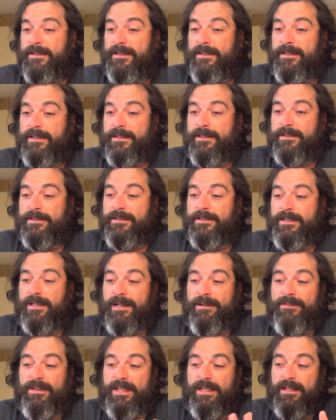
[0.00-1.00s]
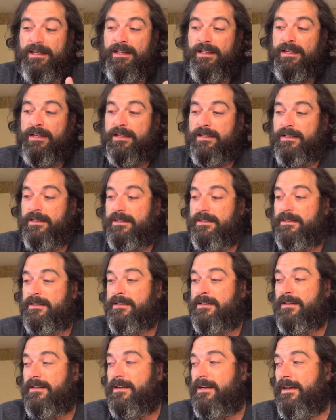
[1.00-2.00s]
you know, I've eaten dinner.
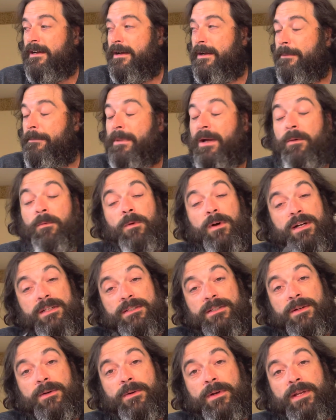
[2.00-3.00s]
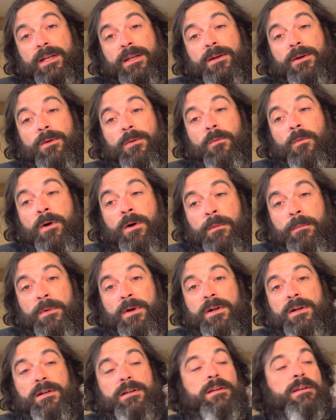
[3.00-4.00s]
Um, I was going to go to
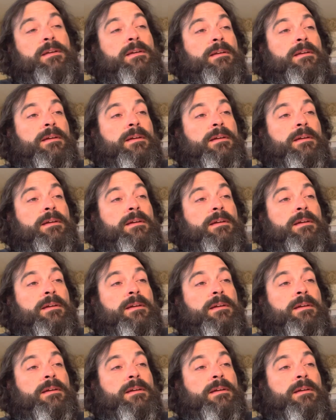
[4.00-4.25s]
Walmart